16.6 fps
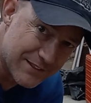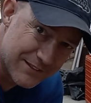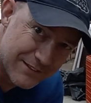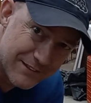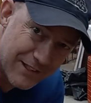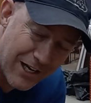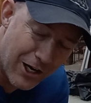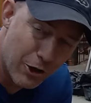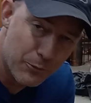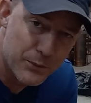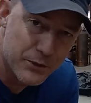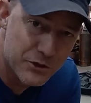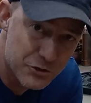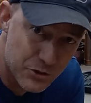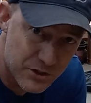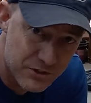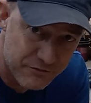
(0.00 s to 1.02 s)
I hope you
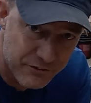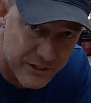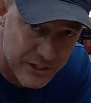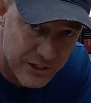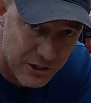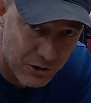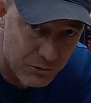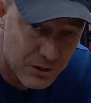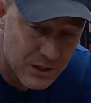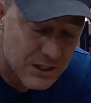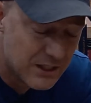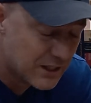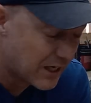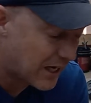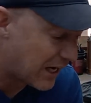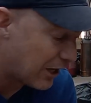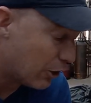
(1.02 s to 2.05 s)
enjoyed the video.
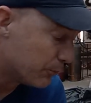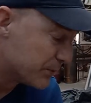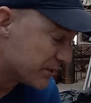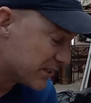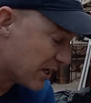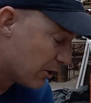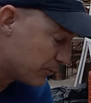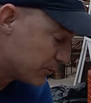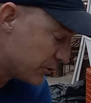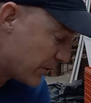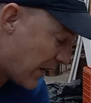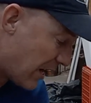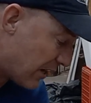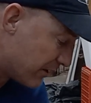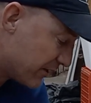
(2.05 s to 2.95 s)
I hope this helped you out